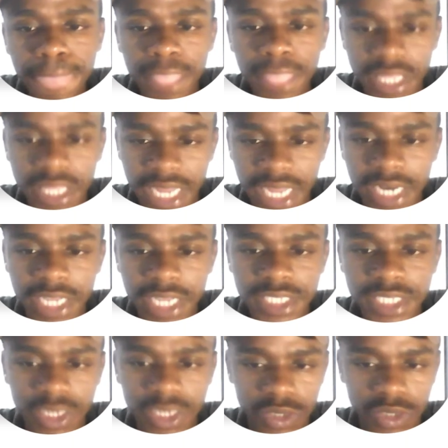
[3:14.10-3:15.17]
than the
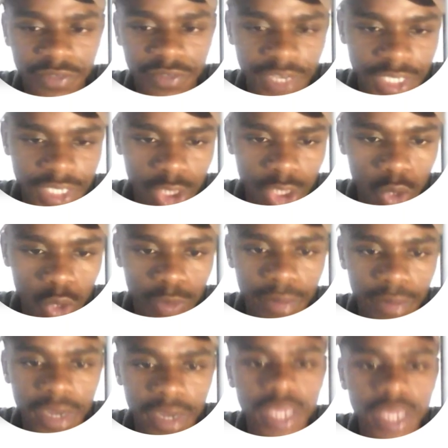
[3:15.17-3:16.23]
south facing slope,
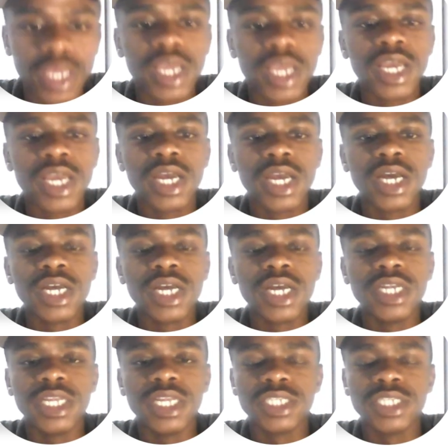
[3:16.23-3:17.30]
whereby
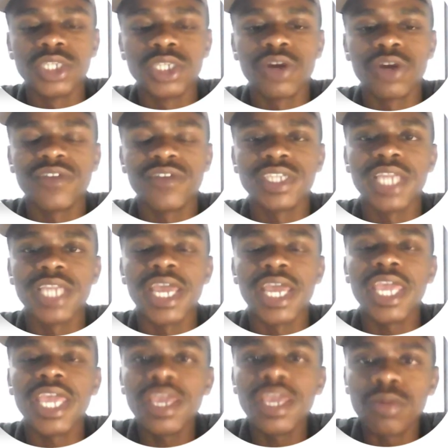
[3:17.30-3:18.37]
the xerophytes are
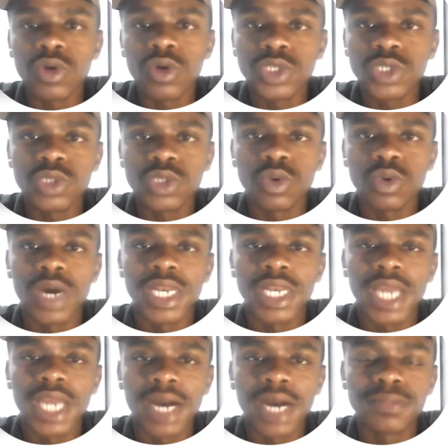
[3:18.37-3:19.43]
able to
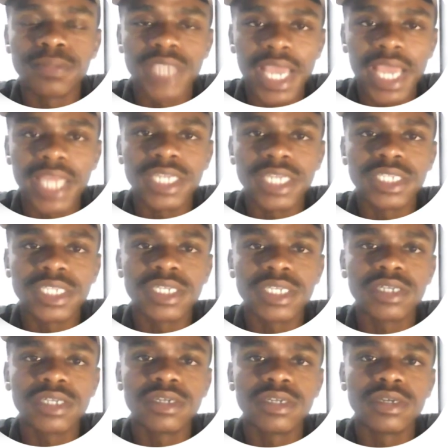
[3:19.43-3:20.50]
adapt and
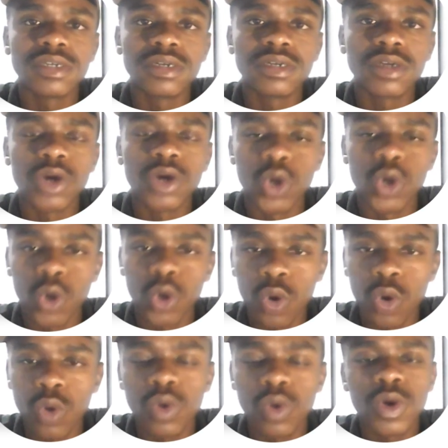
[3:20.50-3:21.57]

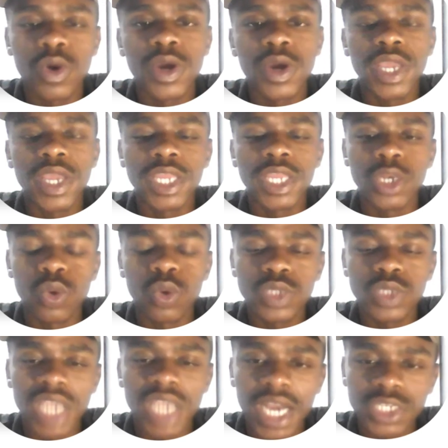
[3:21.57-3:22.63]
grow in those
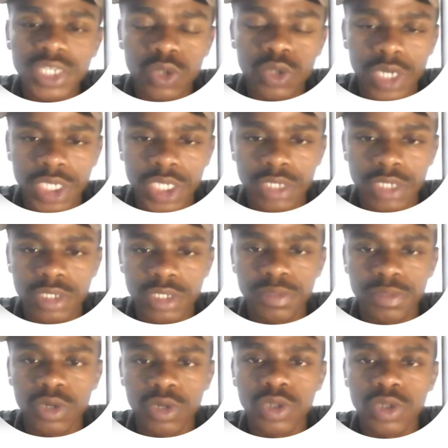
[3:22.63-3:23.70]
harsh conditions
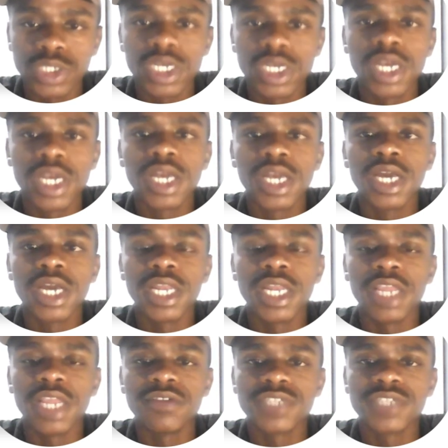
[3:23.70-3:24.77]
because they
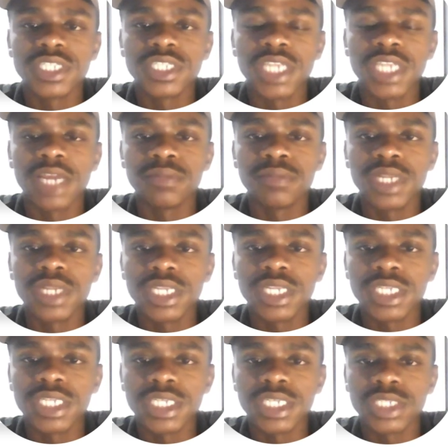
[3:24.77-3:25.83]
have certain
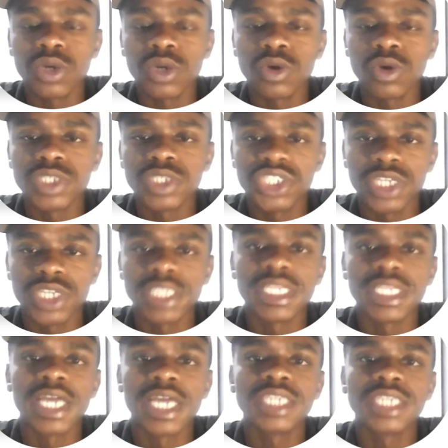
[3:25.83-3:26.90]
abilities or traits
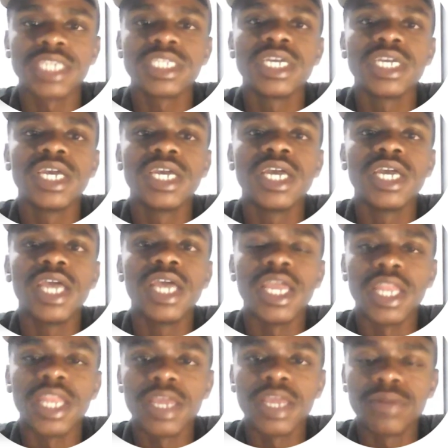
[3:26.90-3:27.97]
that
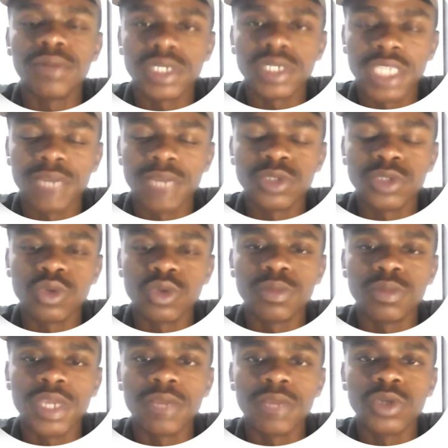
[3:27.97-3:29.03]
enables them to
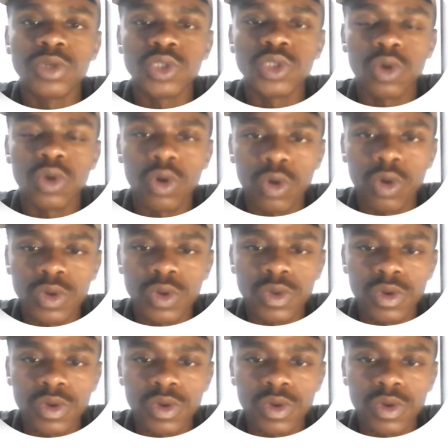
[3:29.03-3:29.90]
be able to grow